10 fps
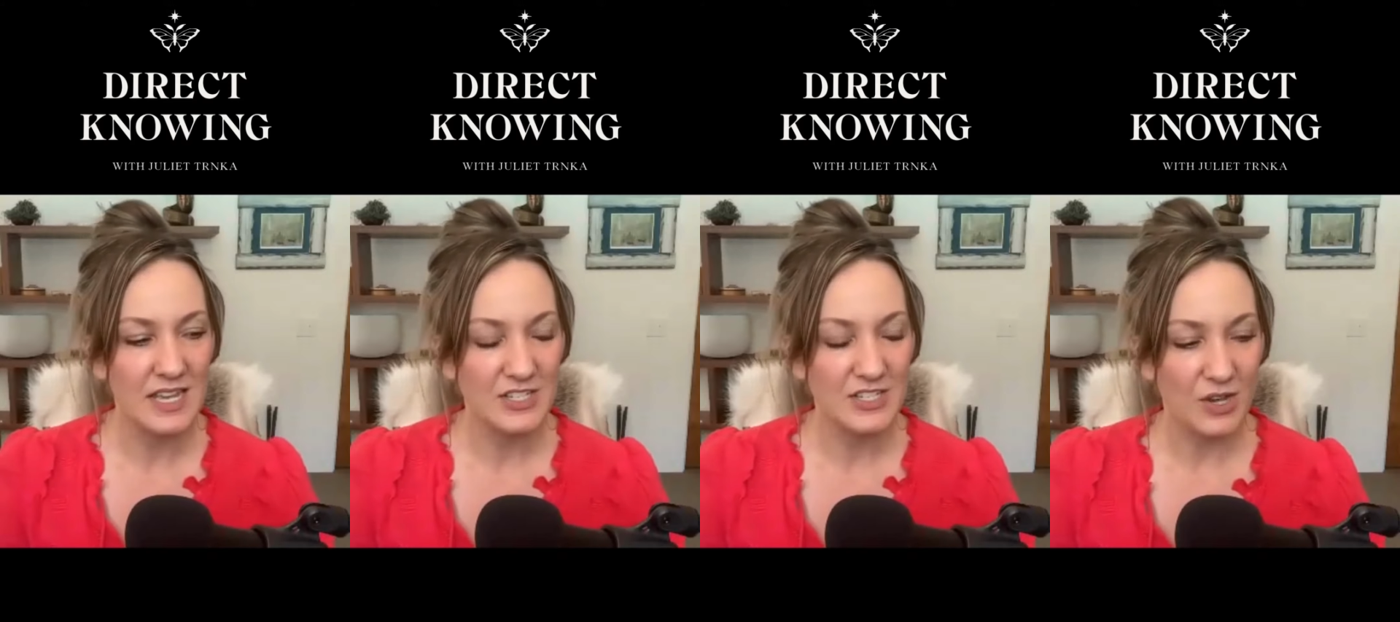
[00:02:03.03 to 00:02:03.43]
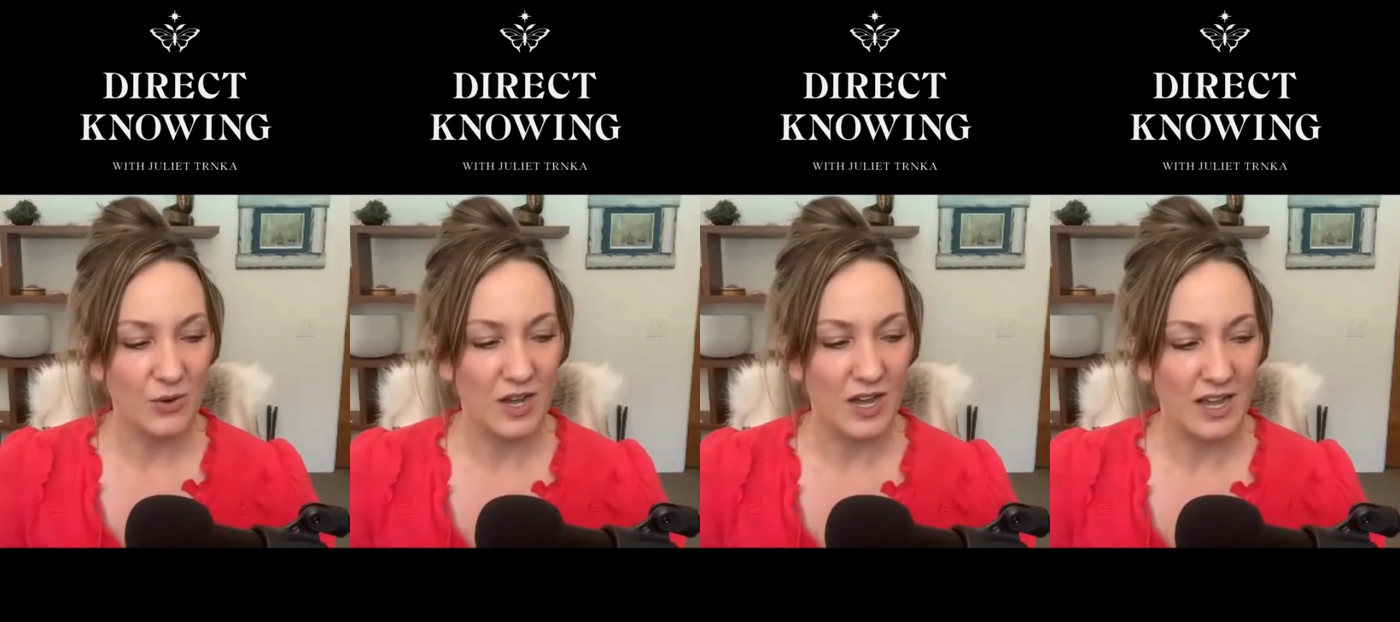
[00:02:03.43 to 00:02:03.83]

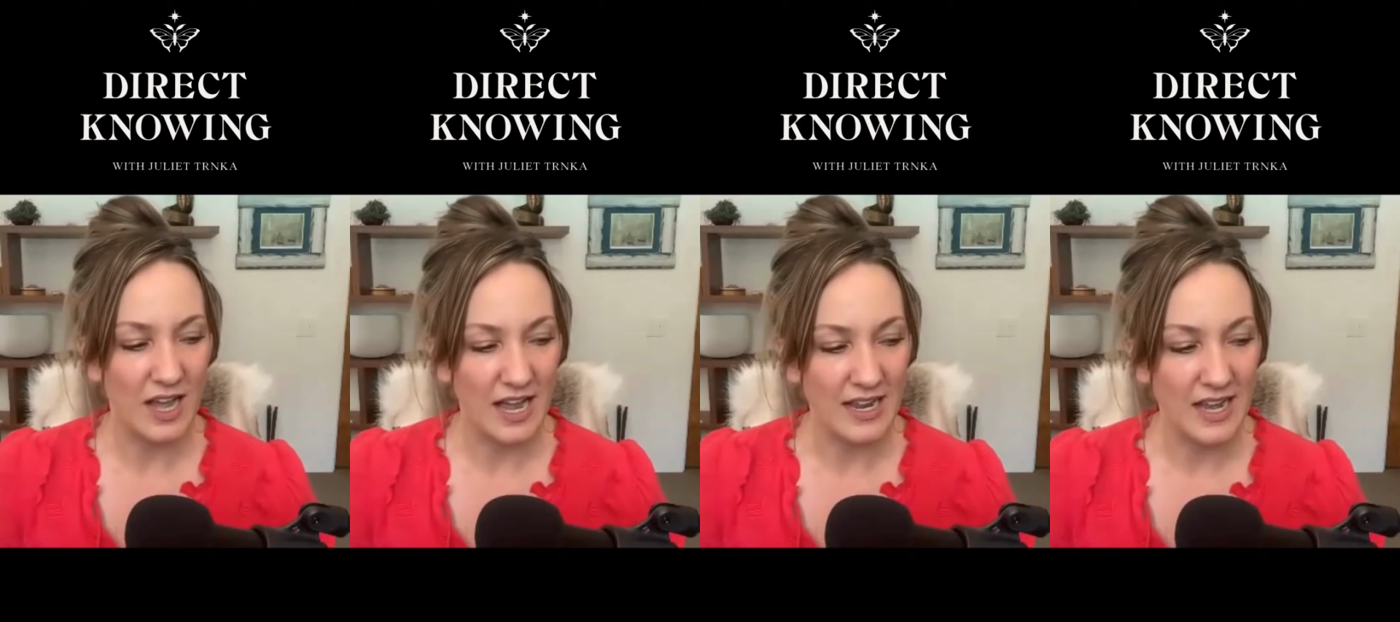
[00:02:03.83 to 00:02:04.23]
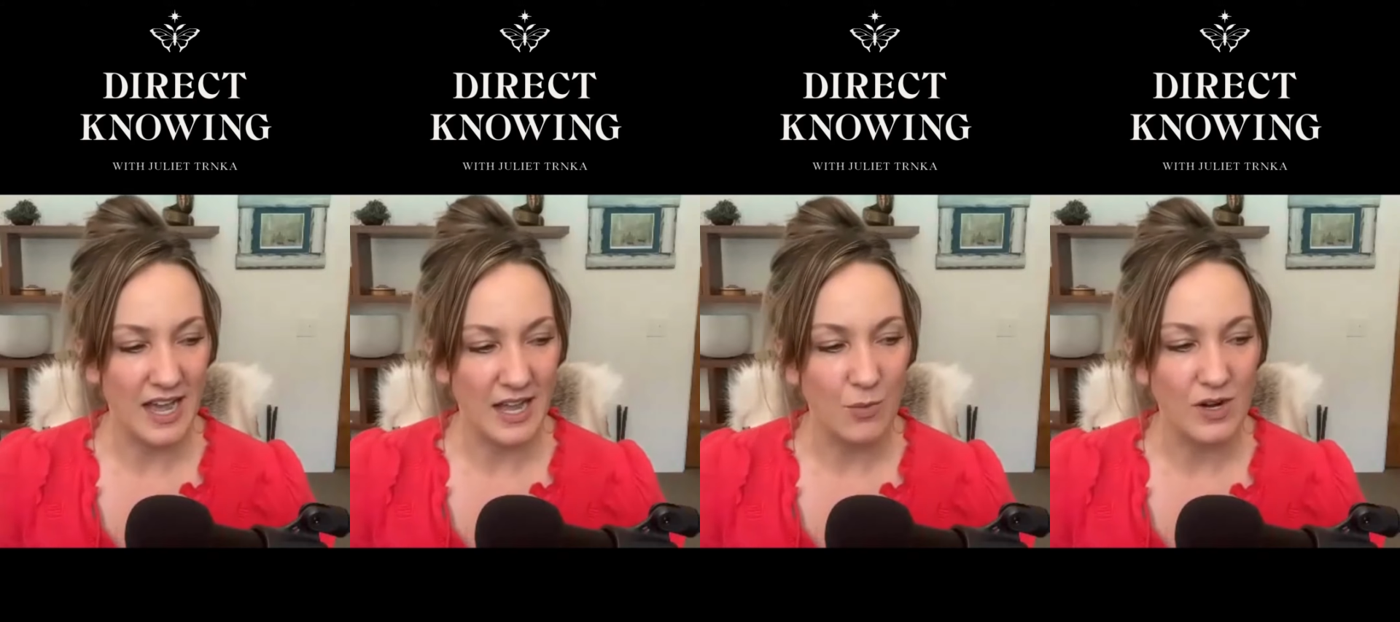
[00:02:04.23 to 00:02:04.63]
So
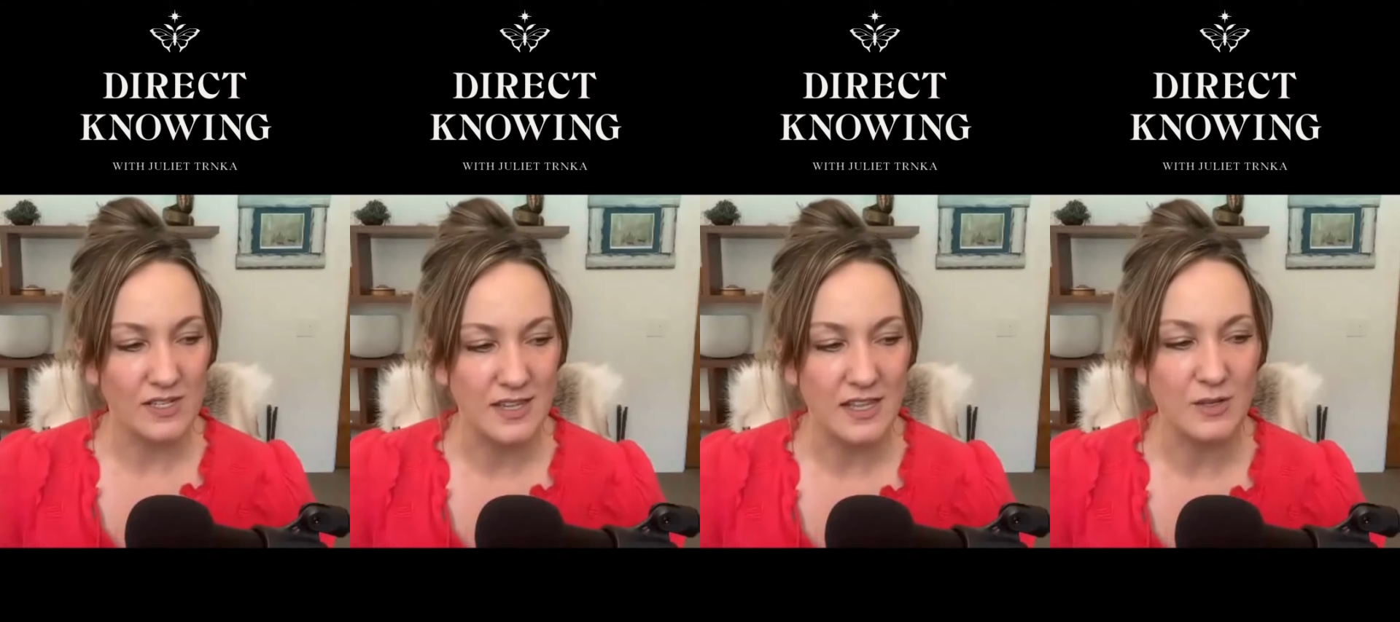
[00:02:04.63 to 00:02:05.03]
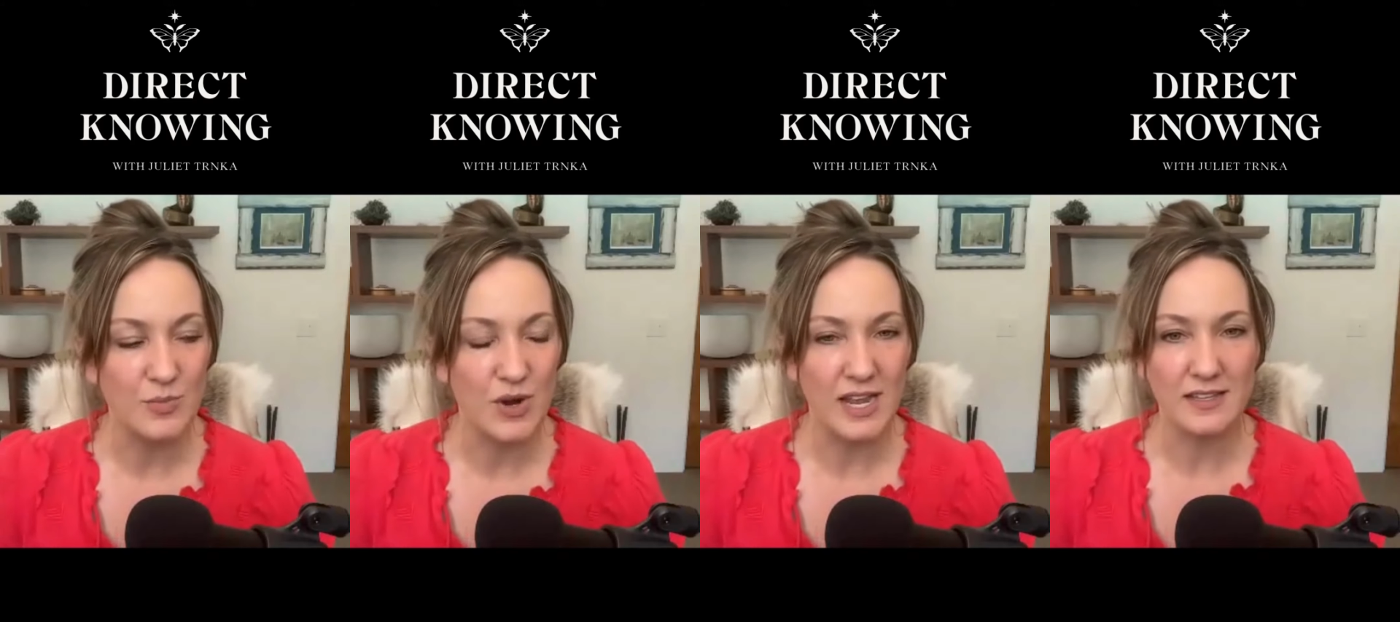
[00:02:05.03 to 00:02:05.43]
I want to
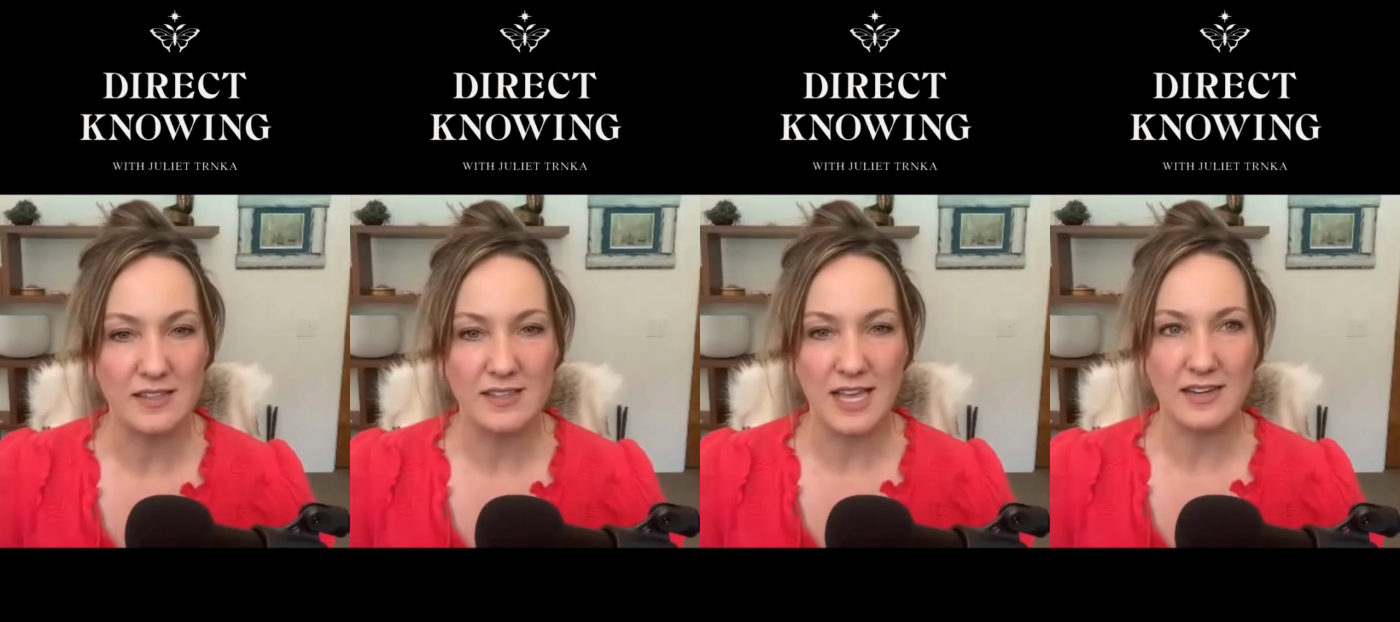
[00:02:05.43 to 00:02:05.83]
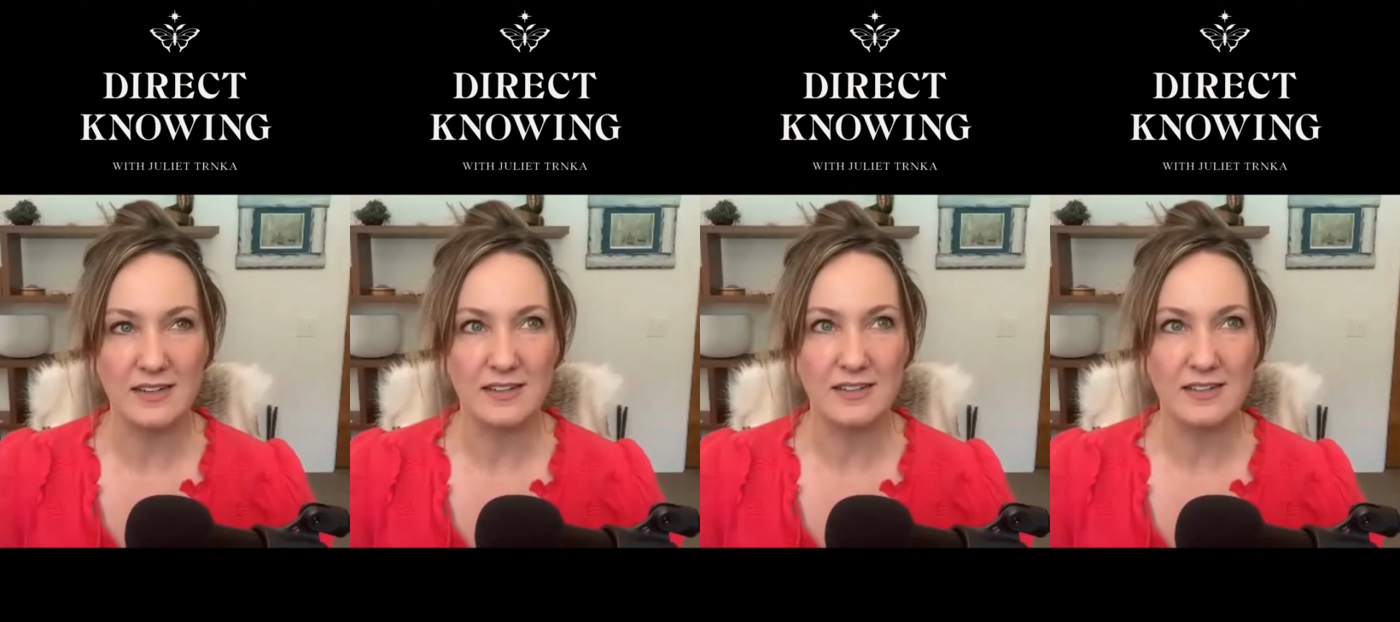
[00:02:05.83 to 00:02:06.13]
celebrate that